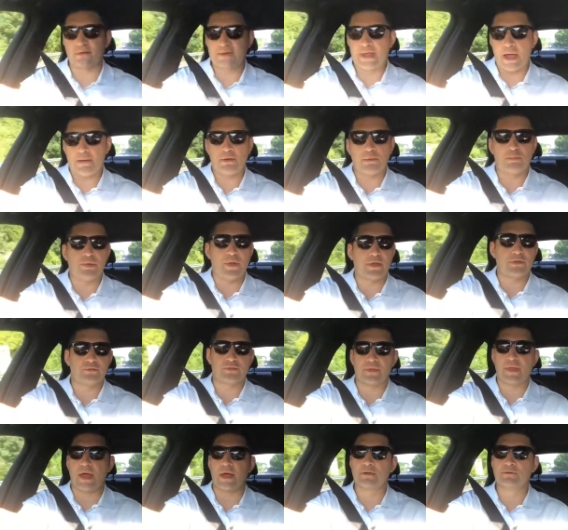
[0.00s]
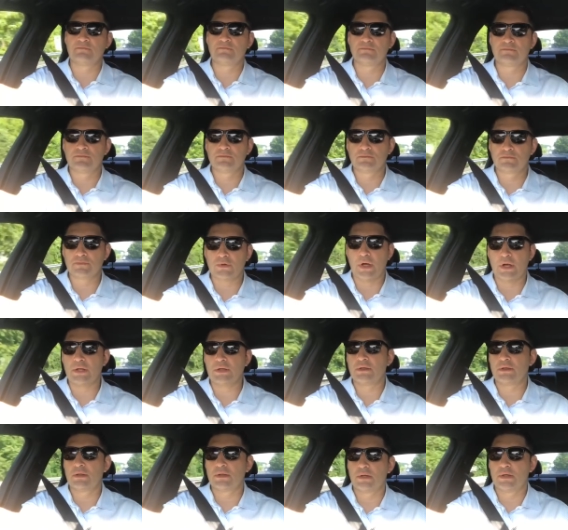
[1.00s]
a time and a place for that, right?
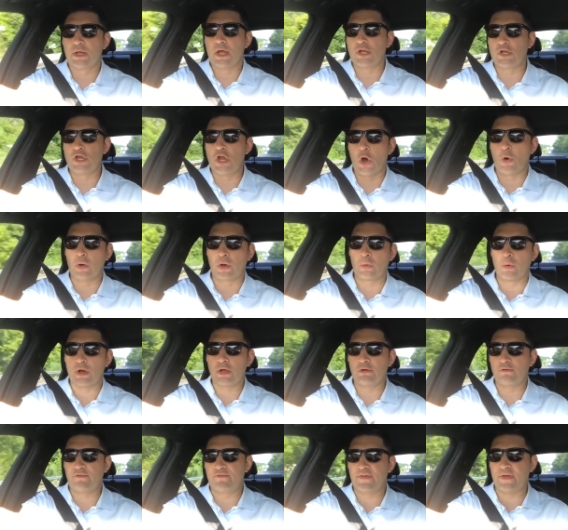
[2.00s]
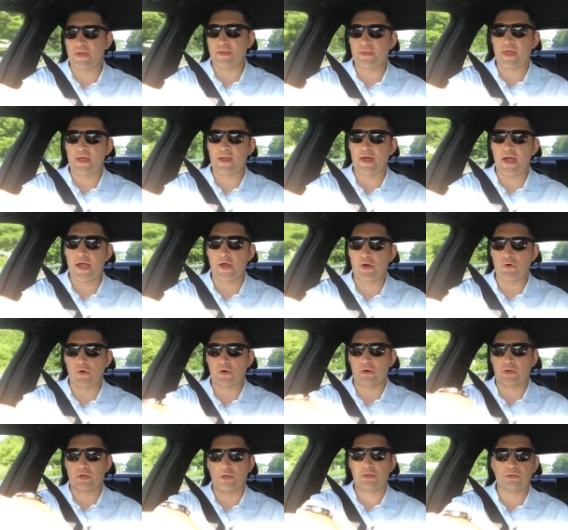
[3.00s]
And knowing where you fit in that
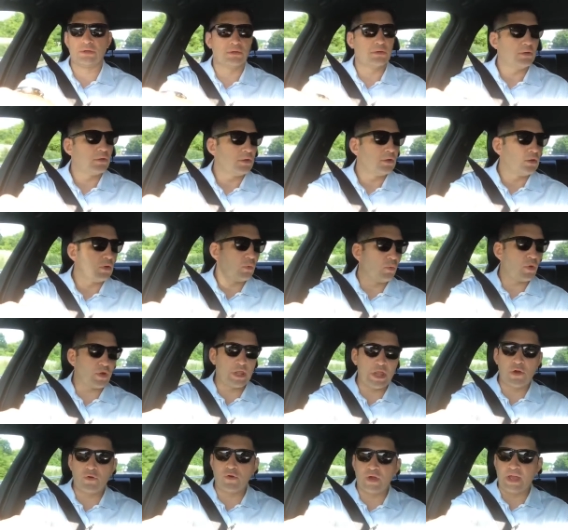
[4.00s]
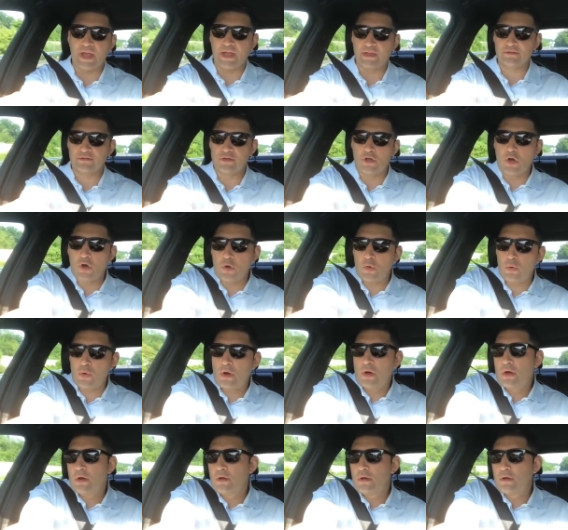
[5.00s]
hierarchy. When there is no
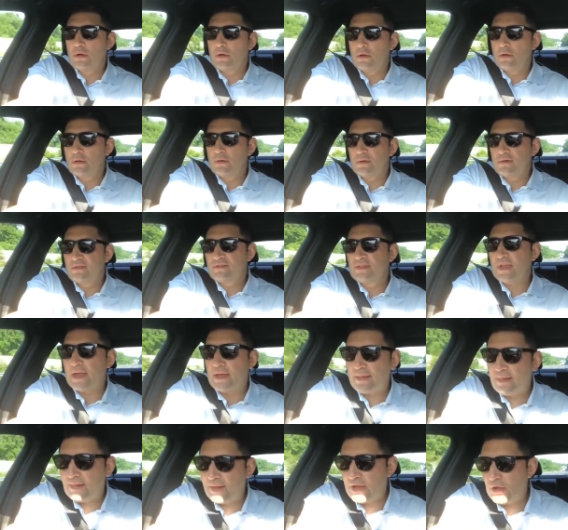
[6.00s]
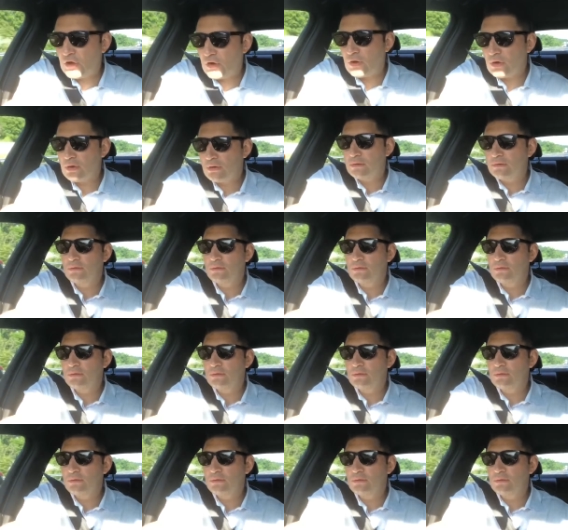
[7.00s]
set leader,